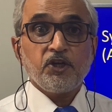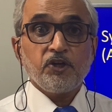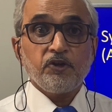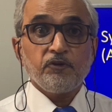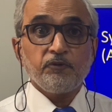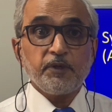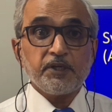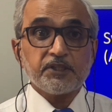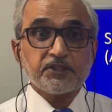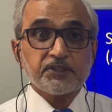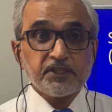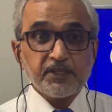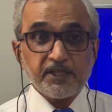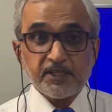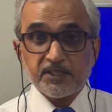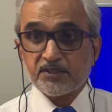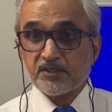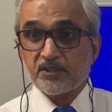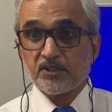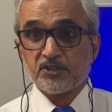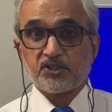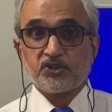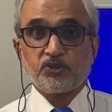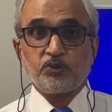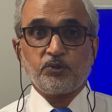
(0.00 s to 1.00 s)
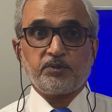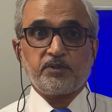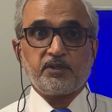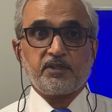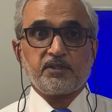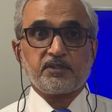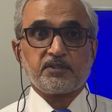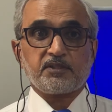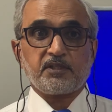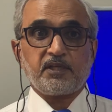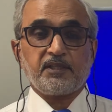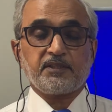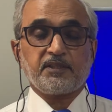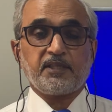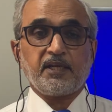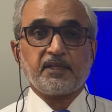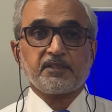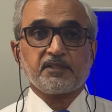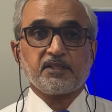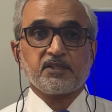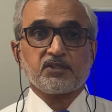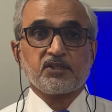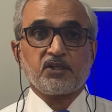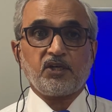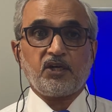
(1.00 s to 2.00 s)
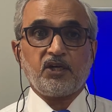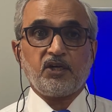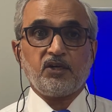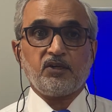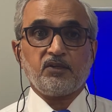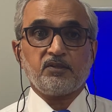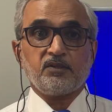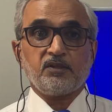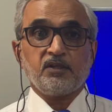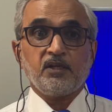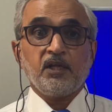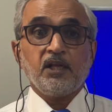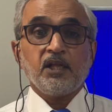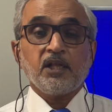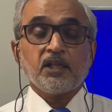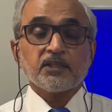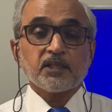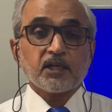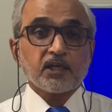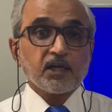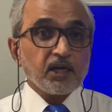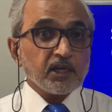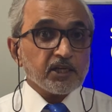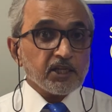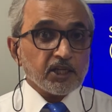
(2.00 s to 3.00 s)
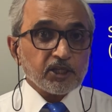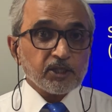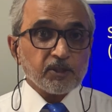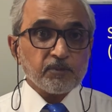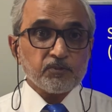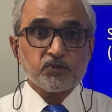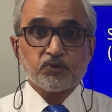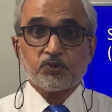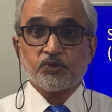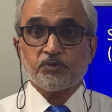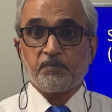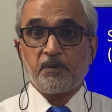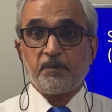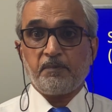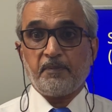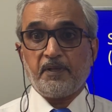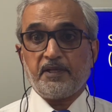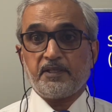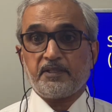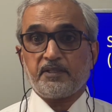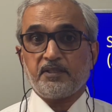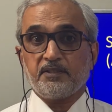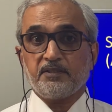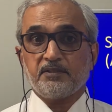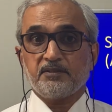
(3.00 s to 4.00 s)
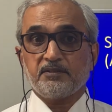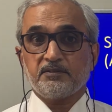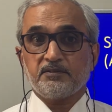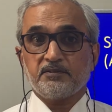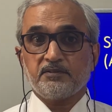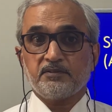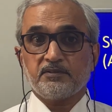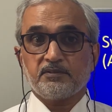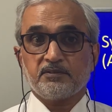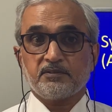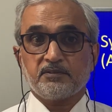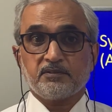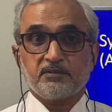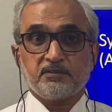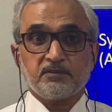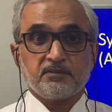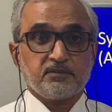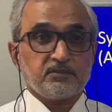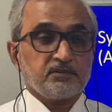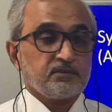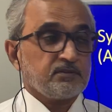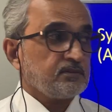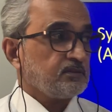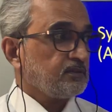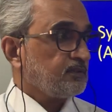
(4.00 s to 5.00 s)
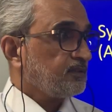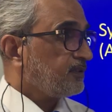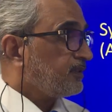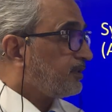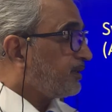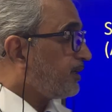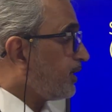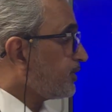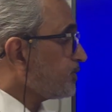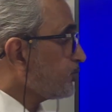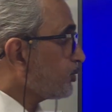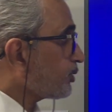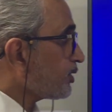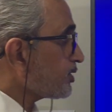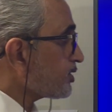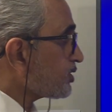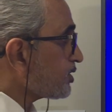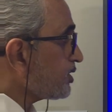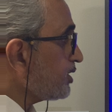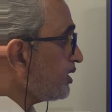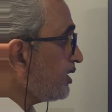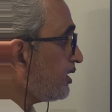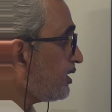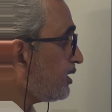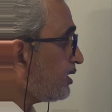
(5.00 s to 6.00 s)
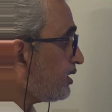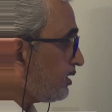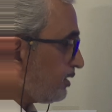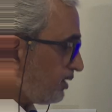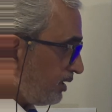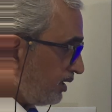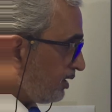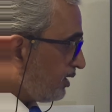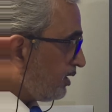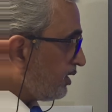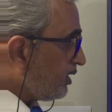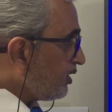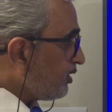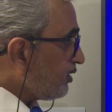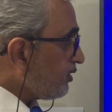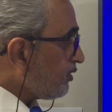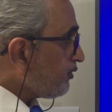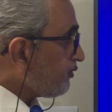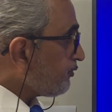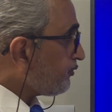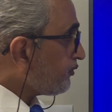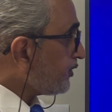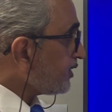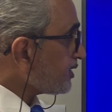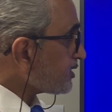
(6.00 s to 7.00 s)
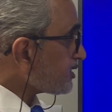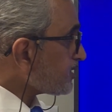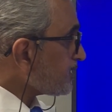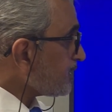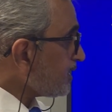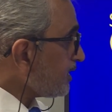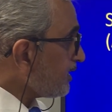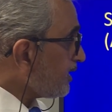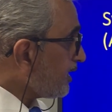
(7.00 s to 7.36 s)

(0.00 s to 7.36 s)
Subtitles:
we teach the students, and that is how the curriculum should be made. As you can see, first they are